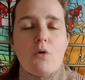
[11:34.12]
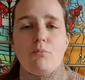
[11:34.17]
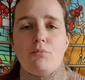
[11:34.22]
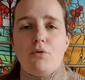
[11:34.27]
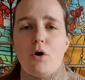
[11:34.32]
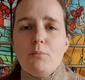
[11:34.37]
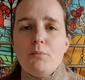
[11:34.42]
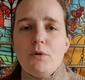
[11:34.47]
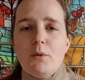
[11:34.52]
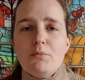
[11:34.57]

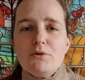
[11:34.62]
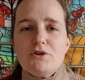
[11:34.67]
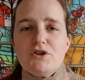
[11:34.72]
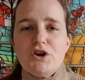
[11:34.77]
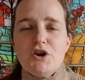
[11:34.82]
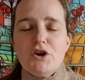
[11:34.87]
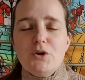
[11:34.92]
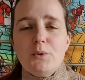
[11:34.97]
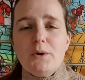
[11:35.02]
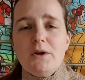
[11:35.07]
prompt number
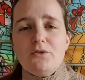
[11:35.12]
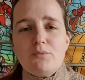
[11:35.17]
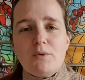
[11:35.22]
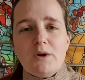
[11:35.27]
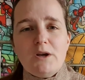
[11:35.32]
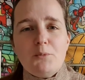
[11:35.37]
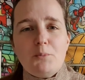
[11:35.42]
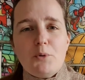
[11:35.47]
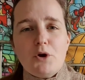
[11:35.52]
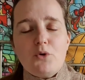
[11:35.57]
two is
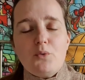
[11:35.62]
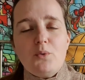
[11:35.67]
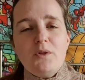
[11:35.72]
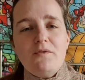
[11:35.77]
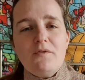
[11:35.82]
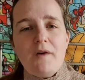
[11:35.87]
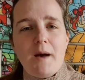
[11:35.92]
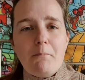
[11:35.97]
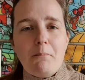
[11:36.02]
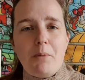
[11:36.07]
read a book
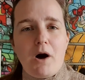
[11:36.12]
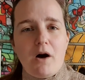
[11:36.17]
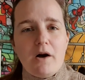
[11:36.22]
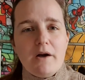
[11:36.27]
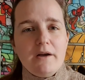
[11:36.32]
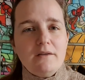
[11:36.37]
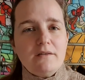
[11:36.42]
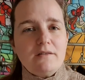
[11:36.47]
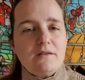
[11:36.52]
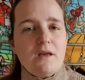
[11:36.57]
with
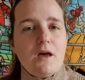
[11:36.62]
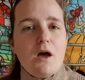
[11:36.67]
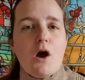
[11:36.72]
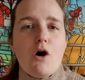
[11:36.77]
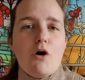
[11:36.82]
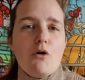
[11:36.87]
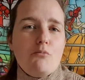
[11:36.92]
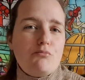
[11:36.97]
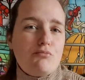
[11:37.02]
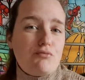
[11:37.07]
vampires
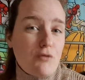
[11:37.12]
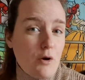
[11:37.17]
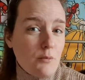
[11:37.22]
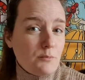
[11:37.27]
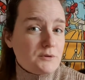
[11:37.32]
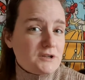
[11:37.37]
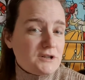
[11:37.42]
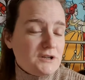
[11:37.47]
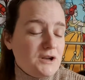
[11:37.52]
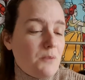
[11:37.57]

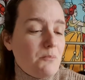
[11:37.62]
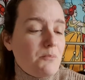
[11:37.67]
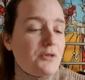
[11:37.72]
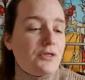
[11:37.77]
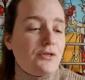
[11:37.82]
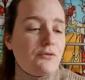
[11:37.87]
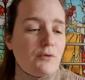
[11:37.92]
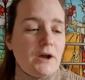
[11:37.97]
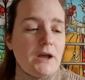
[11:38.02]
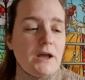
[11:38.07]
prompt number
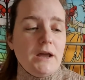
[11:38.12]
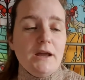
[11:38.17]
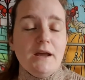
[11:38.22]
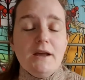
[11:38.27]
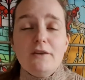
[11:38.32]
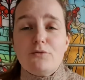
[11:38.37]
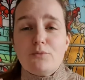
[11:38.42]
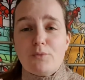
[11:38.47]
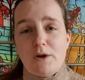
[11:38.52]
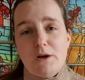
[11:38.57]
three
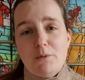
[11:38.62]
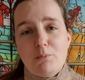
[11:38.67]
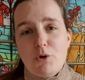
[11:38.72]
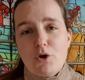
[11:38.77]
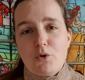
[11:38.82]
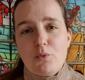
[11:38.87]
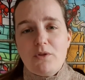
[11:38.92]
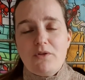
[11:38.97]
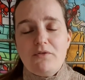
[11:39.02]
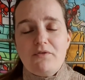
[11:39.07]
is read a
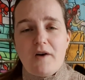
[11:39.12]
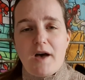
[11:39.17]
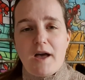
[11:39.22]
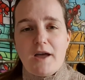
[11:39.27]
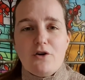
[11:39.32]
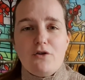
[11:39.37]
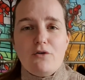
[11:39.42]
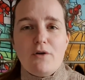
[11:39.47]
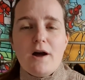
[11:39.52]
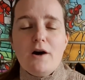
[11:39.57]
book with
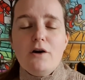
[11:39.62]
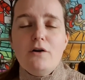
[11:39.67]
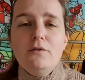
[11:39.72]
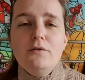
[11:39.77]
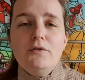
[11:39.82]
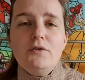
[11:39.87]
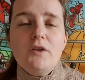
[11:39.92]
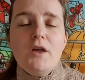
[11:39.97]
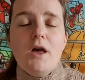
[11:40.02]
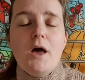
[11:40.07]
fae or
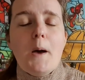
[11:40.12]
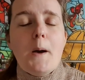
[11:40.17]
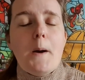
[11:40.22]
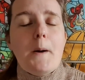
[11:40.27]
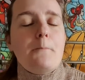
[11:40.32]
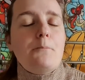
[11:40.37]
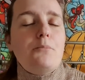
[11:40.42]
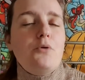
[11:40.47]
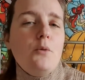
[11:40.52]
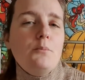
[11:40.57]
elves
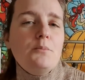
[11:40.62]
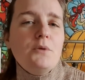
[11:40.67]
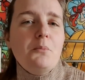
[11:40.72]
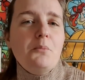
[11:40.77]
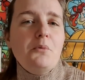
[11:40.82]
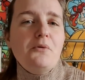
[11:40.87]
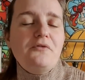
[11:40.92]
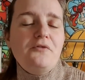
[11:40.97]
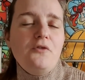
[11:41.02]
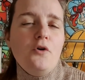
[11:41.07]
Prompt
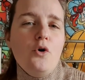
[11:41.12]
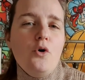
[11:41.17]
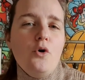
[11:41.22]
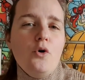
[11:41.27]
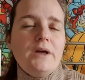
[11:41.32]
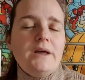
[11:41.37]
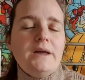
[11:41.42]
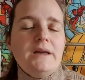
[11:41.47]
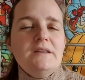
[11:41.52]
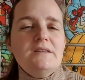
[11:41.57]
number
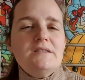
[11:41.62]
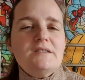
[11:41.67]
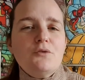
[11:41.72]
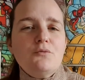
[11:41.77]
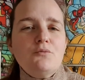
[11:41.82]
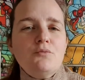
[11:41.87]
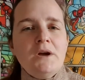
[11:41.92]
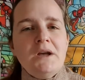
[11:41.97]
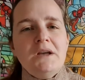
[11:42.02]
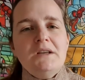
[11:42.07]
four is
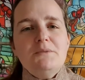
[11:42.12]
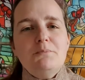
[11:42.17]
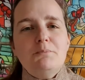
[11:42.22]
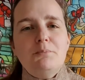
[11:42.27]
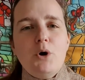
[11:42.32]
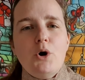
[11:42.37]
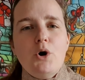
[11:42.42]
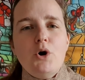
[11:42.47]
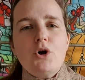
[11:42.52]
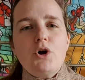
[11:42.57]
read a
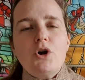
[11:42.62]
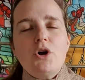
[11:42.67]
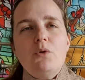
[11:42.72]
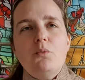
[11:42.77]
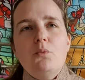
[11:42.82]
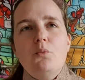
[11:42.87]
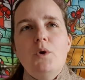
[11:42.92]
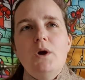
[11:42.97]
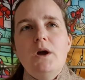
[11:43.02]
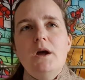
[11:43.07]
book
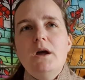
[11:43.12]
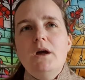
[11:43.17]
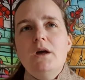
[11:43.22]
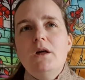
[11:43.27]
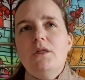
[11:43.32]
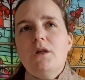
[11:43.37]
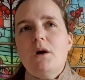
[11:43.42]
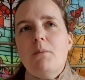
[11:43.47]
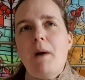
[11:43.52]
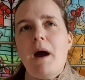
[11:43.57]

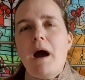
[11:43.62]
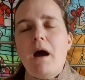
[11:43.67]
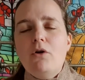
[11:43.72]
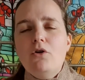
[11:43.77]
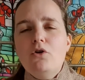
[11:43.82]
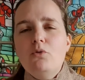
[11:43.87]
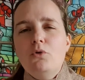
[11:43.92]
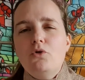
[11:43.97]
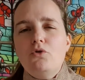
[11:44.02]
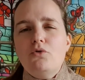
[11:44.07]
with a
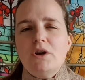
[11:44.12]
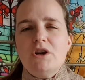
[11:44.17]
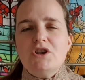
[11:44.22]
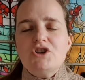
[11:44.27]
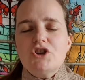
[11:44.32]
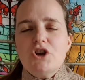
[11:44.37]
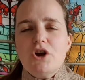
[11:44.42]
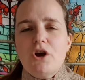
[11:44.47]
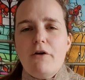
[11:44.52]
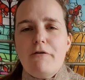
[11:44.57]
paranormal
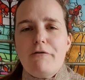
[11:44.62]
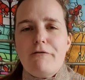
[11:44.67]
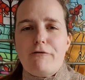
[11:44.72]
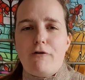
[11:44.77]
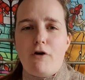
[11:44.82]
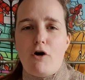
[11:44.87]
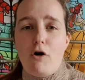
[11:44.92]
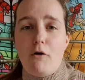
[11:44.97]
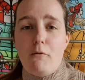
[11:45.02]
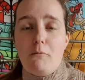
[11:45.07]
creature
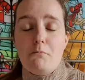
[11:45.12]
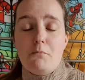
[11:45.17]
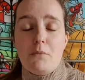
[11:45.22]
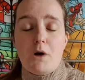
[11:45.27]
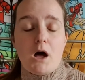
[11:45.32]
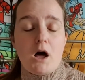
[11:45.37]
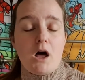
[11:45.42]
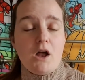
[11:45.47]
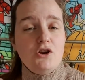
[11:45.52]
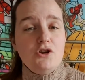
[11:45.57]
from
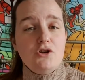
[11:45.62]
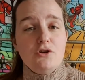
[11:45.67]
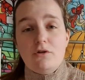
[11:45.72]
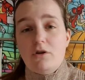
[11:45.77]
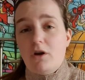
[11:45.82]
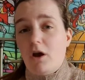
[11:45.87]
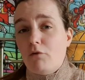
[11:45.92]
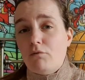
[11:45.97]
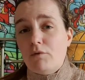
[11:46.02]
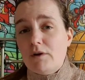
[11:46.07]
an,
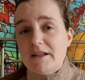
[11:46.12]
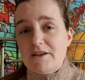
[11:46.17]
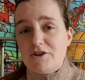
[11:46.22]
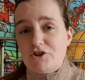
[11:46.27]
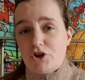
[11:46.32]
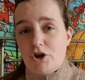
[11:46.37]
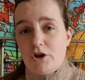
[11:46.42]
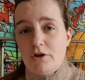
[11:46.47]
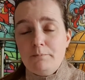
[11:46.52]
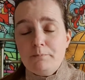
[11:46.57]
a
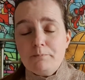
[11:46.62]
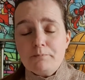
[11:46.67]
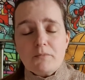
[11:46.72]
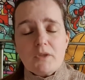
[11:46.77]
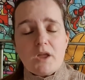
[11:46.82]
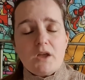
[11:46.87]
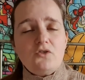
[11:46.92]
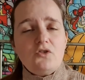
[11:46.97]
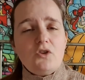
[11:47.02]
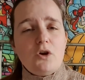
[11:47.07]
religion.
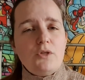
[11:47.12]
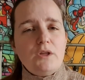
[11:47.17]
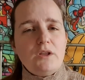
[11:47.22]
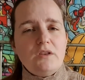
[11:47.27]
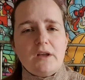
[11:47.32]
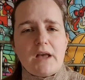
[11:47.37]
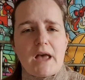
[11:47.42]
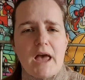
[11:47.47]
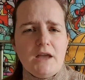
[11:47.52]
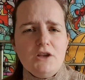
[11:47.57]
So things
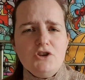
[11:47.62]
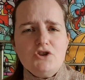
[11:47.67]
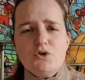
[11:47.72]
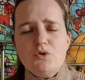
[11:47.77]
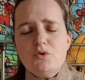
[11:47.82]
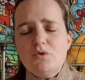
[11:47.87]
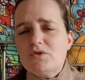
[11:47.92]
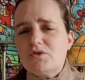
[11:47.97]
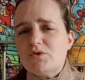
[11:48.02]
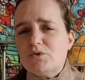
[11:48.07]
like
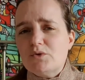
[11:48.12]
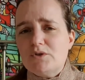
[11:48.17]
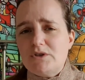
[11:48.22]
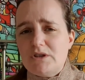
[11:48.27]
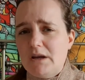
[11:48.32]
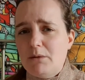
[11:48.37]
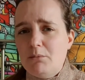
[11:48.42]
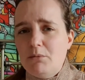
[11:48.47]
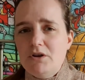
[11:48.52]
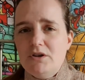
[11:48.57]
angels or
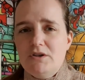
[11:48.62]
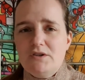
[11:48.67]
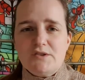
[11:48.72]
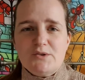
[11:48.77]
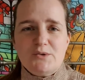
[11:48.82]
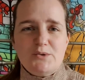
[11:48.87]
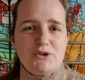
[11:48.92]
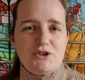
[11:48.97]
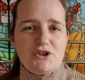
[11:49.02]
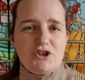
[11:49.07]
demons
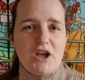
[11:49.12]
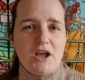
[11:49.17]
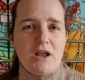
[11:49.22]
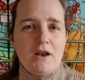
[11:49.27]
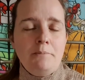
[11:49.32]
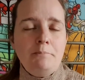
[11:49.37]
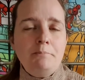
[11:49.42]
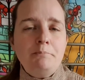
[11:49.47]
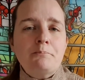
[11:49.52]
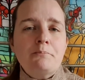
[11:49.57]
or
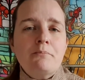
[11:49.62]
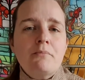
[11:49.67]
jinn.